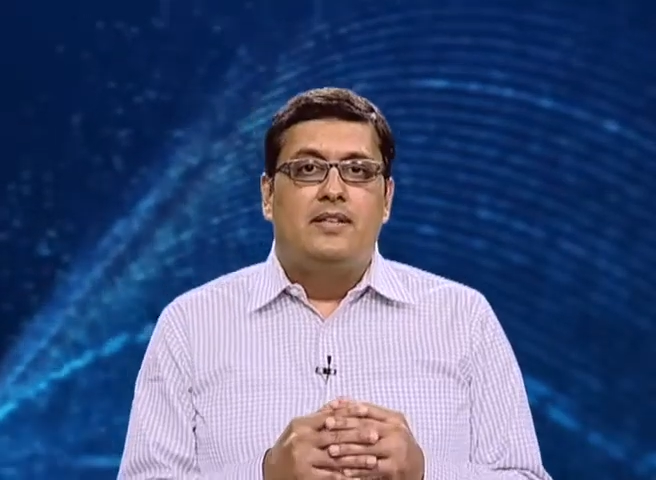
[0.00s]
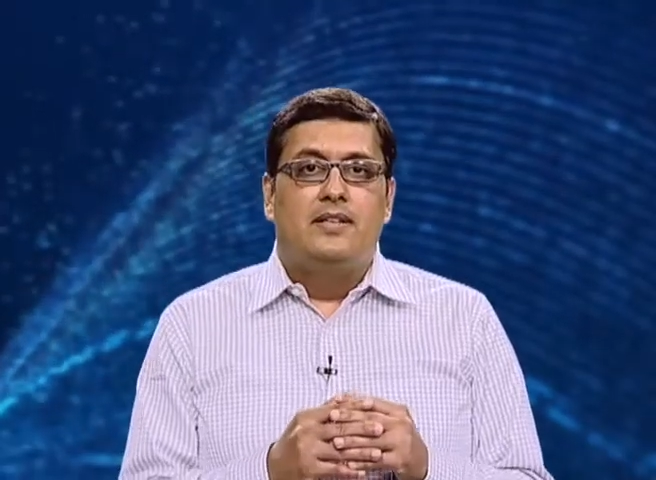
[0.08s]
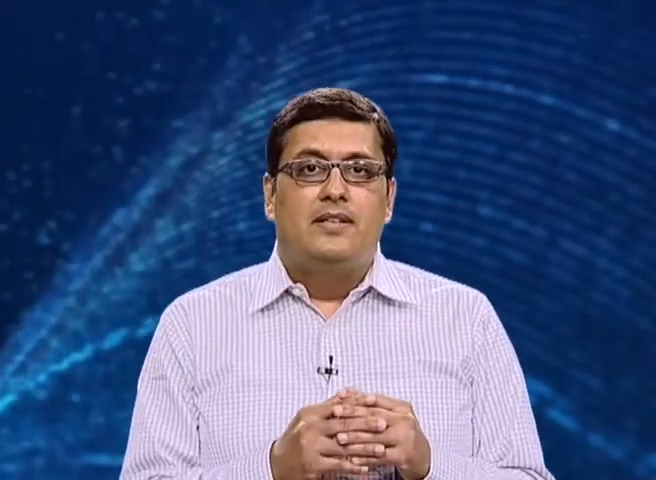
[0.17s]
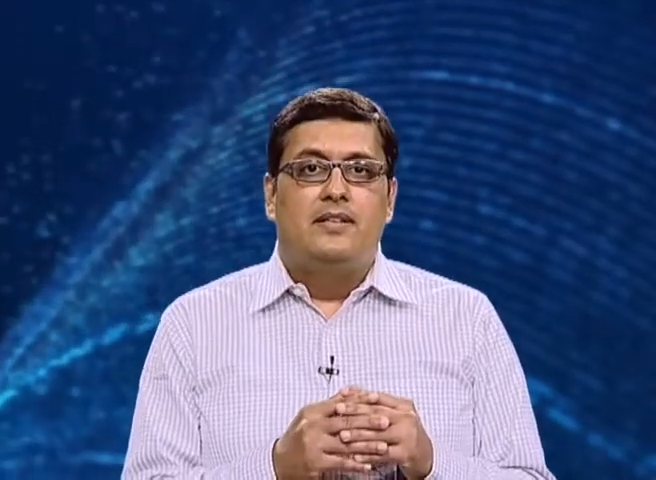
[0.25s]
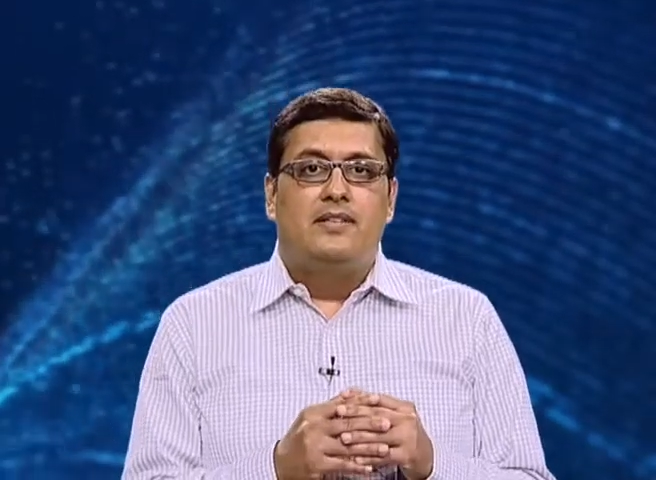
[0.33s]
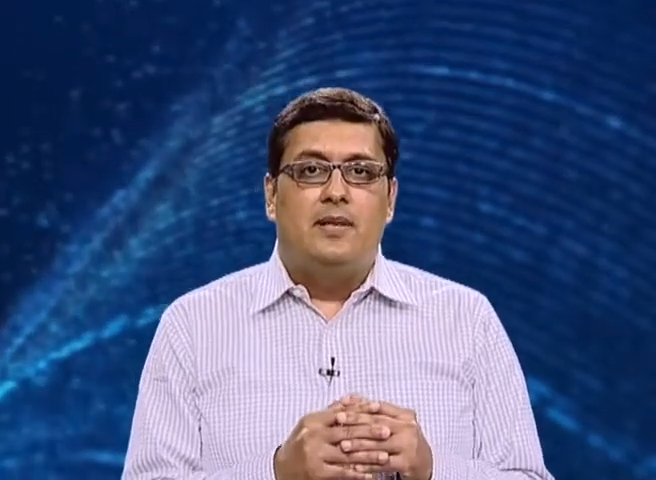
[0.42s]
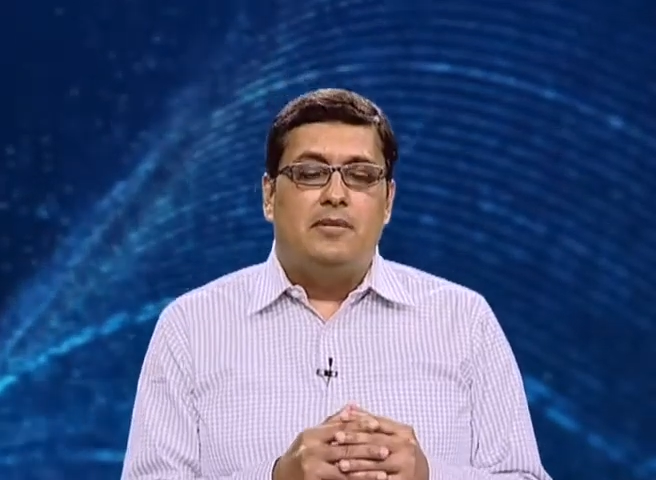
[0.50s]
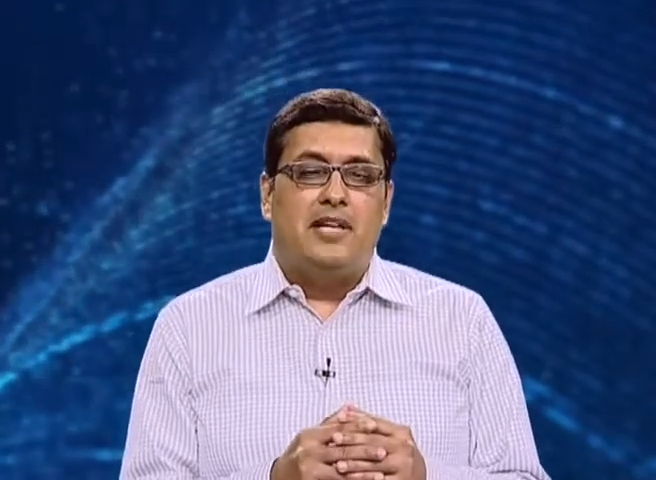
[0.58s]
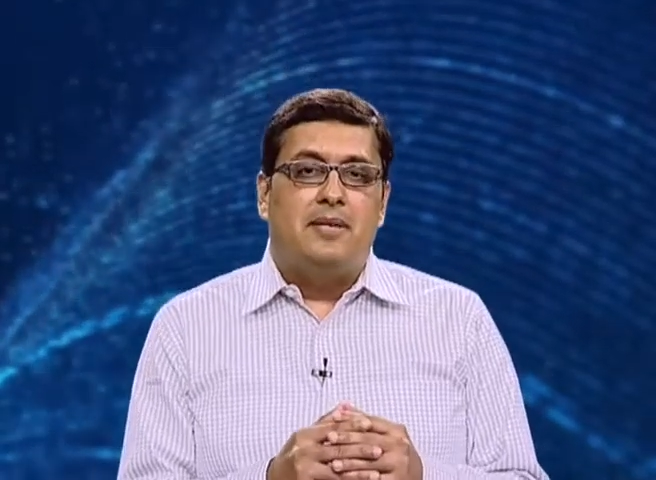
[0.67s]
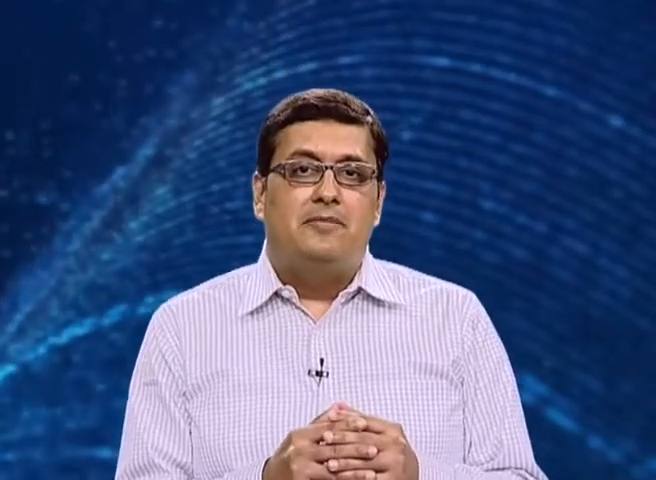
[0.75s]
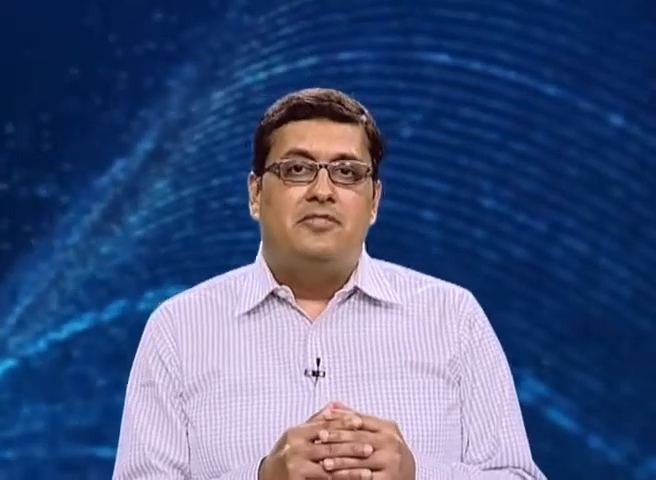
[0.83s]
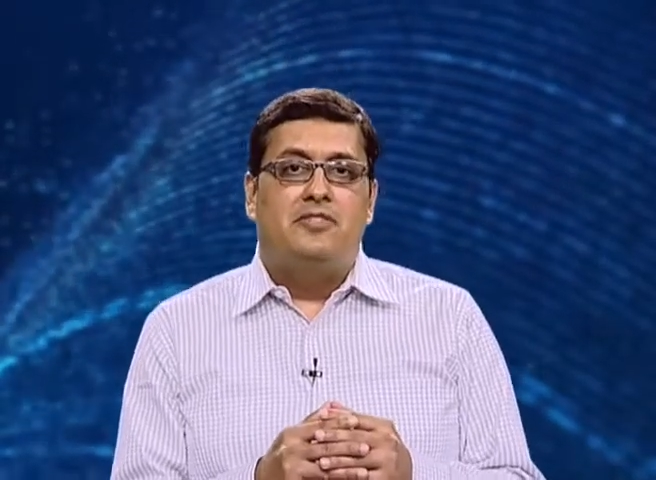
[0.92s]

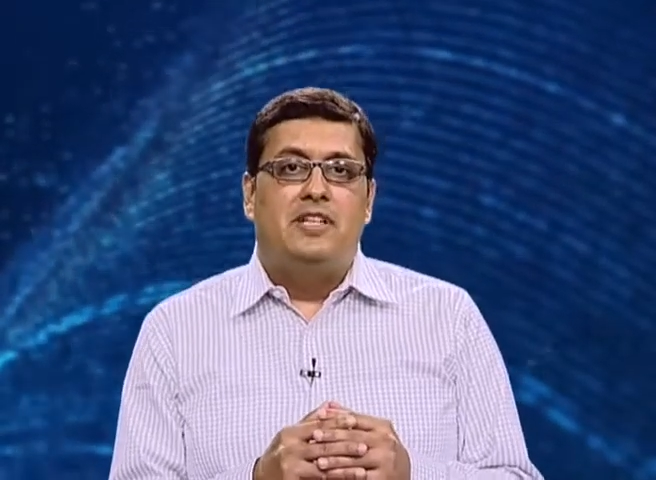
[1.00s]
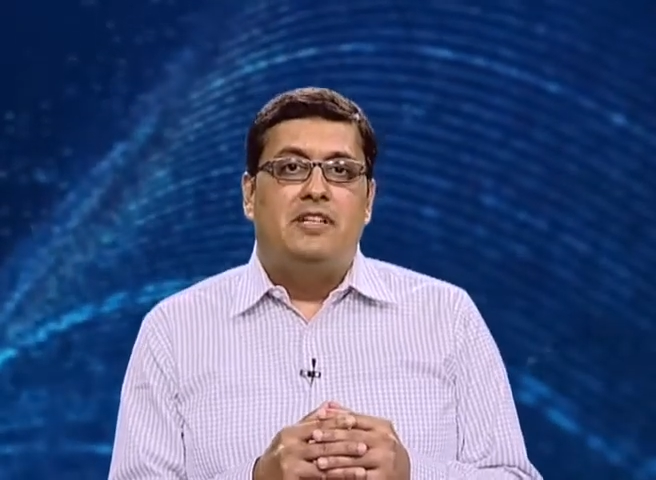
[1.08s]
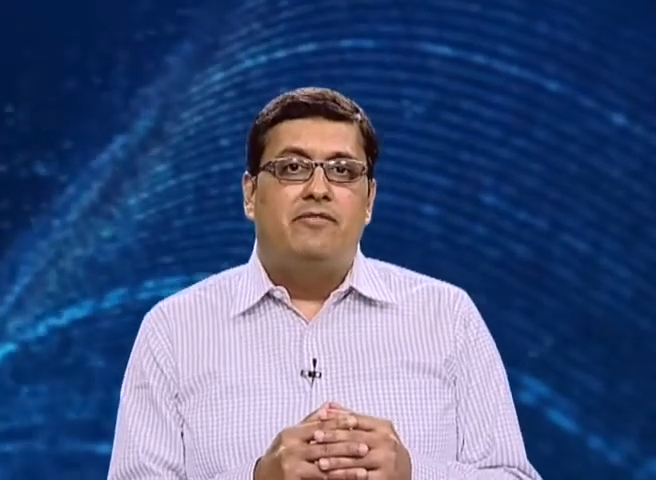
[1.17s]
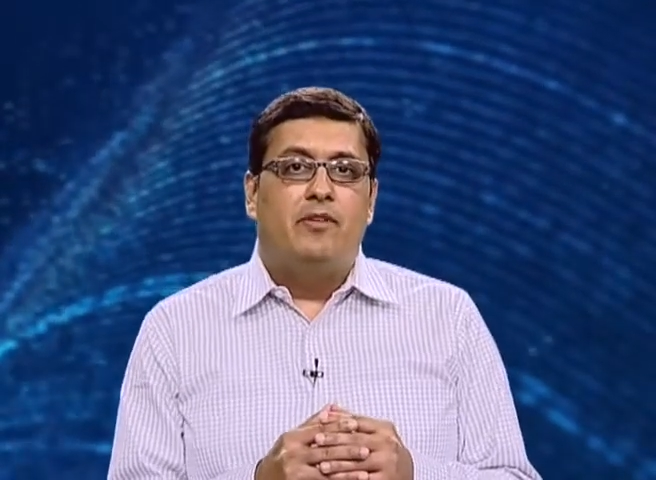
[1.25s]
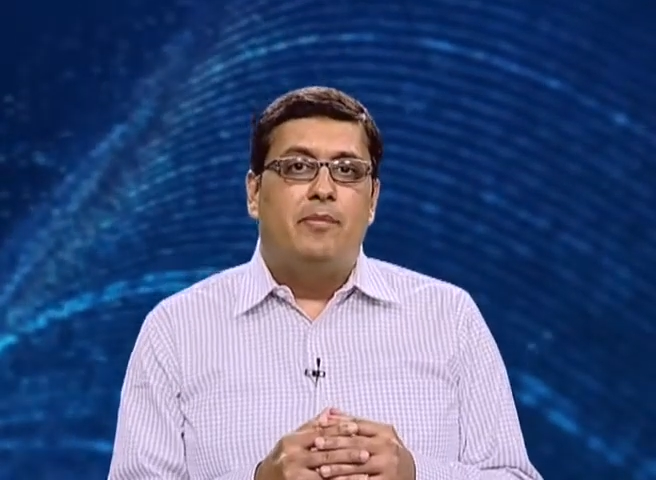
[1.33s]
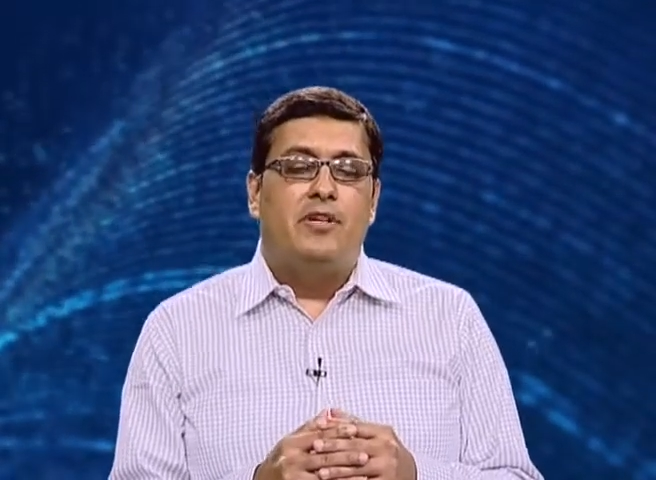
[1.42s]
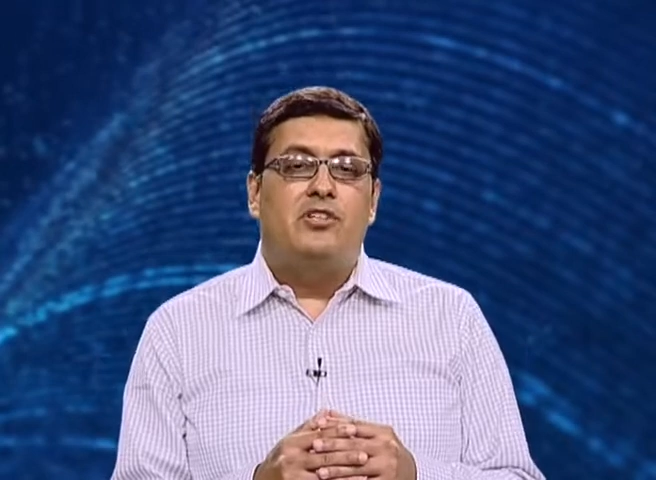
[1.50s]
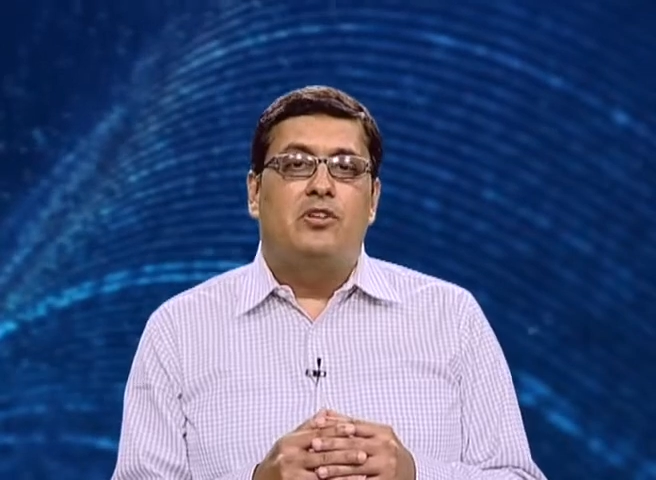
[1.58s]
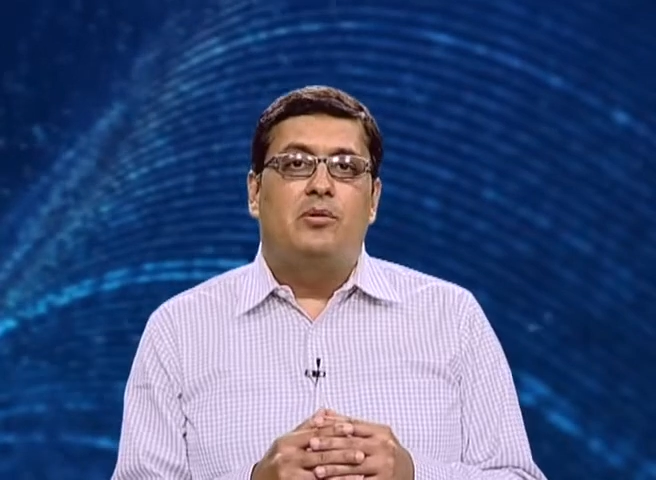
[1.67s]
Sometimes the information